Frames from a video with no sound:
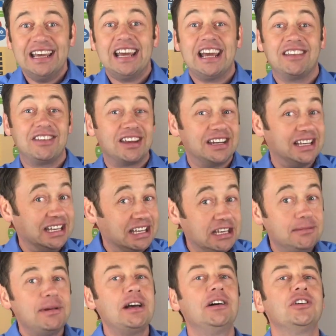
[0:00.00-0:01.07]
and then
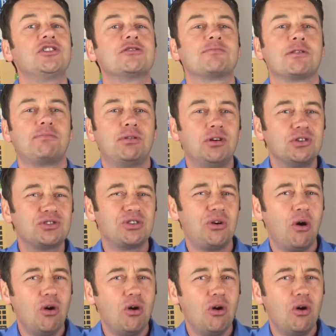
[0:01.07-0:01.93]
emailing your proposal